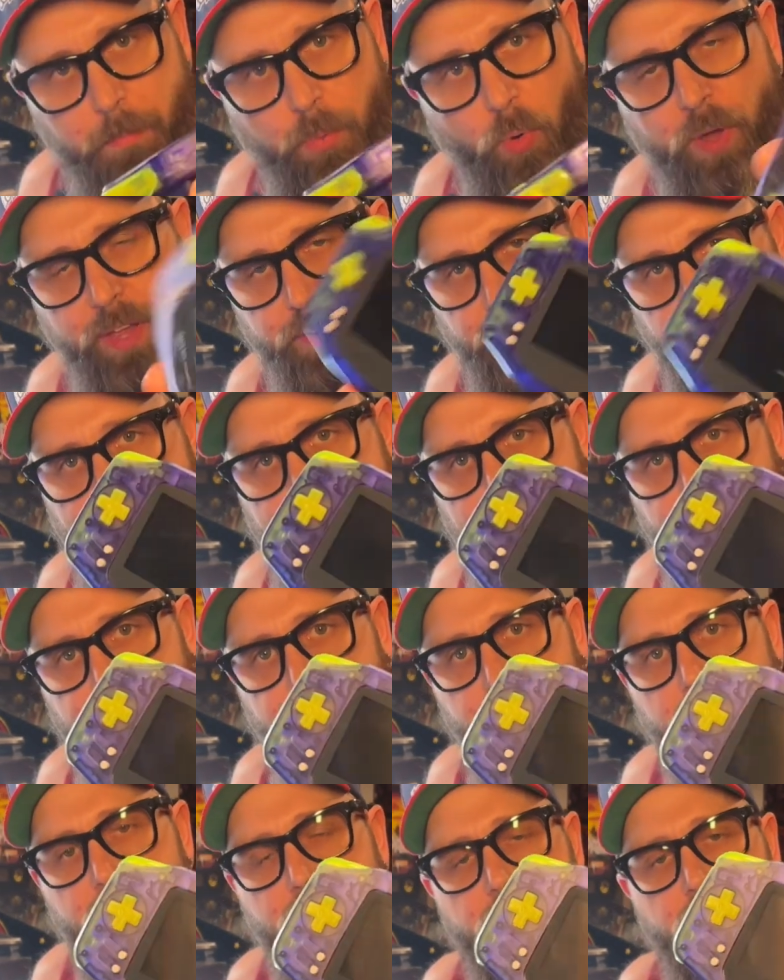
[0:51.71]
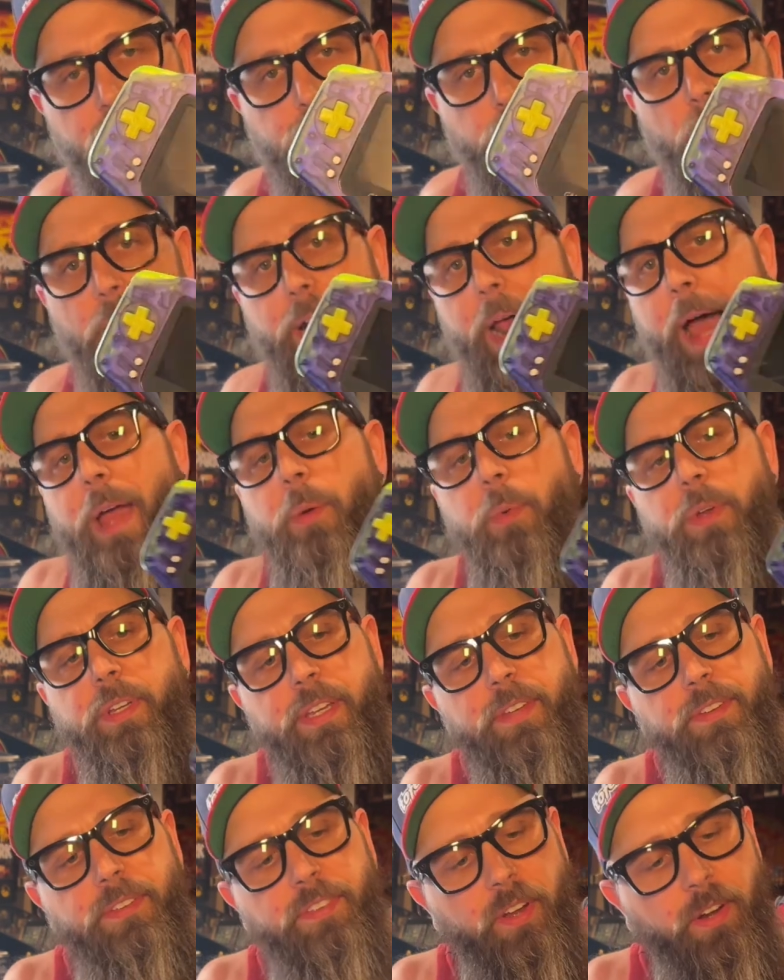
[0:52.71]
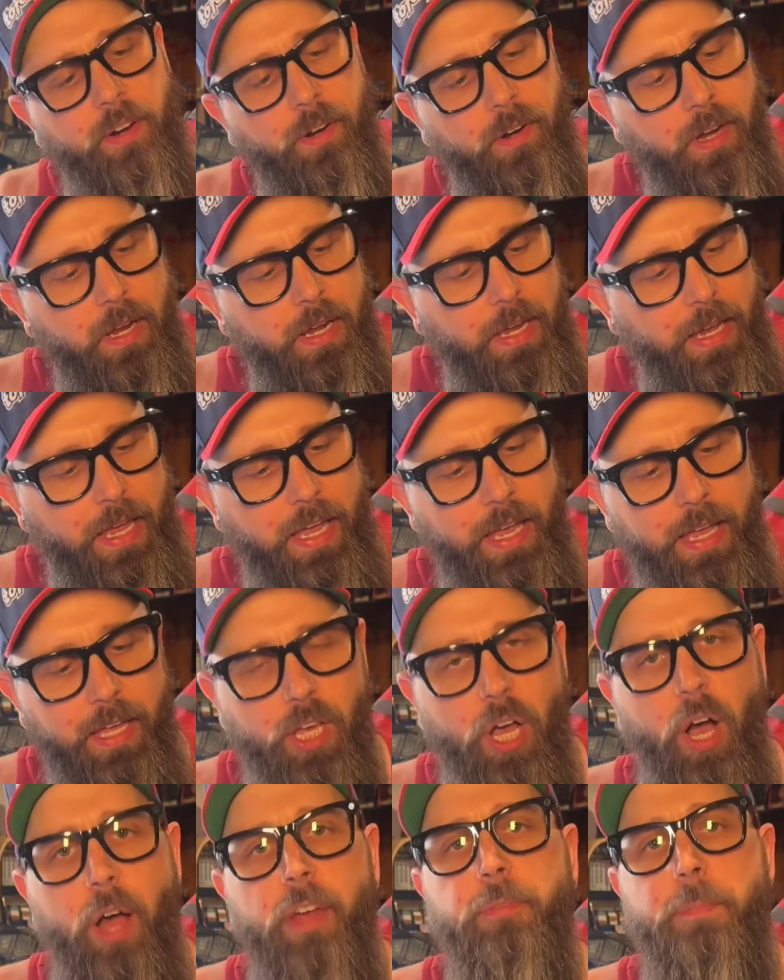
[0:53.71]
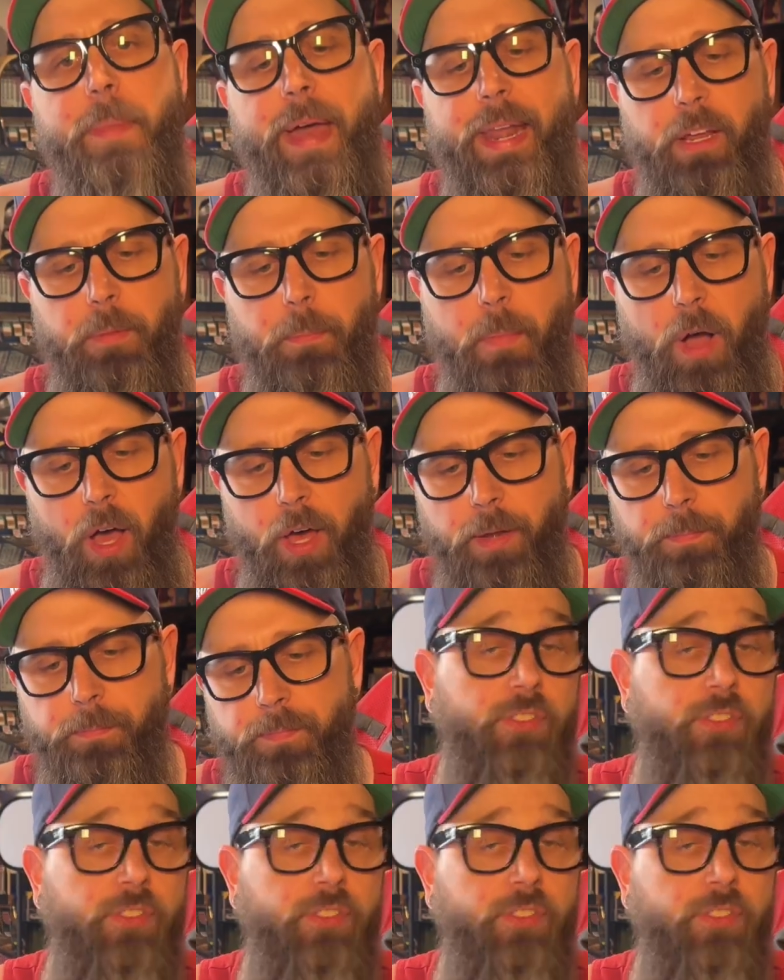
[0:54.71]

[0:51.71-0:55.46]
Boy Advance is what I would consider a cosmetic mod.